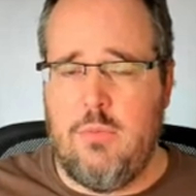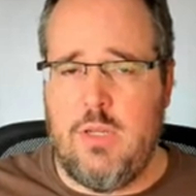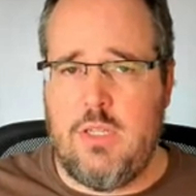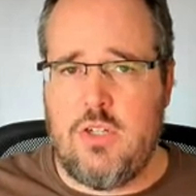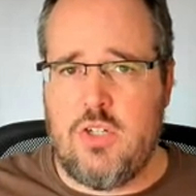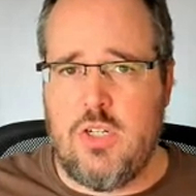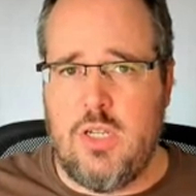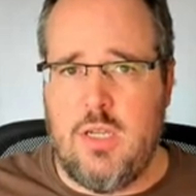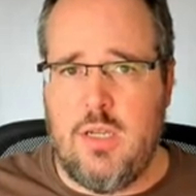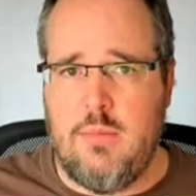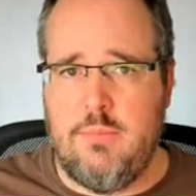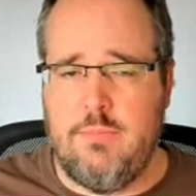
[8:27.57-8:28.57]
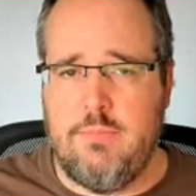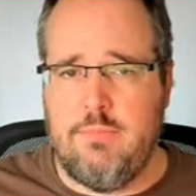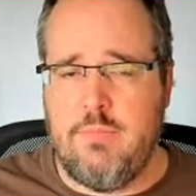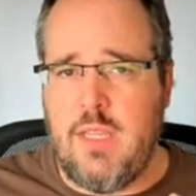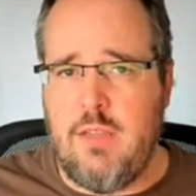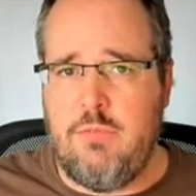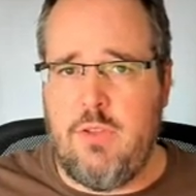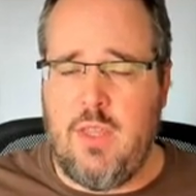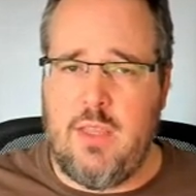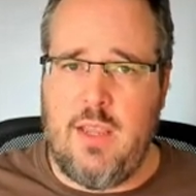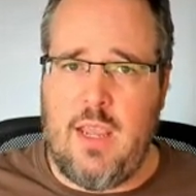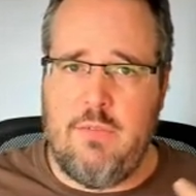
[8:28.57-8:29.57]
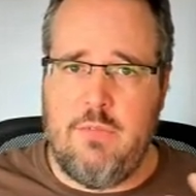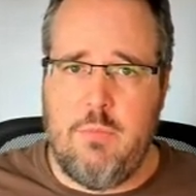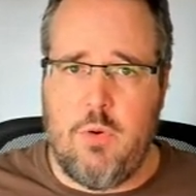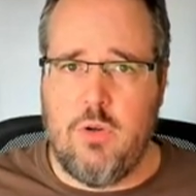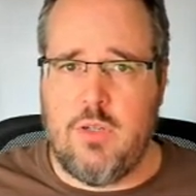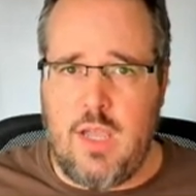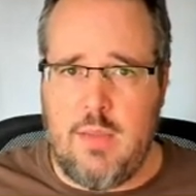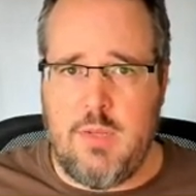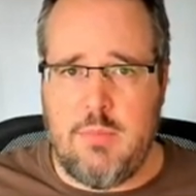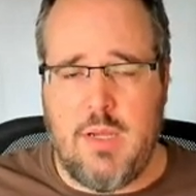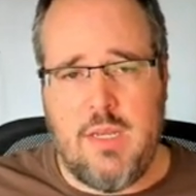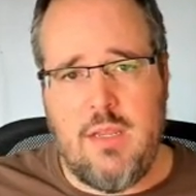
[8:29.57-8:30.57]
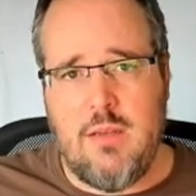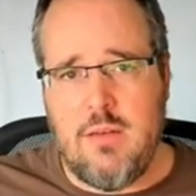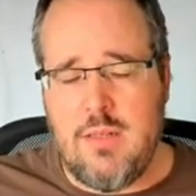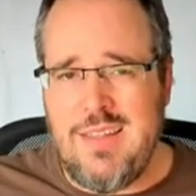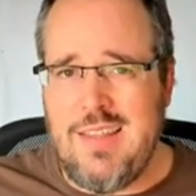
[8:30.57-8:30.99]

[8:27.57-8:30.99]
Which, um, if you have more time than money,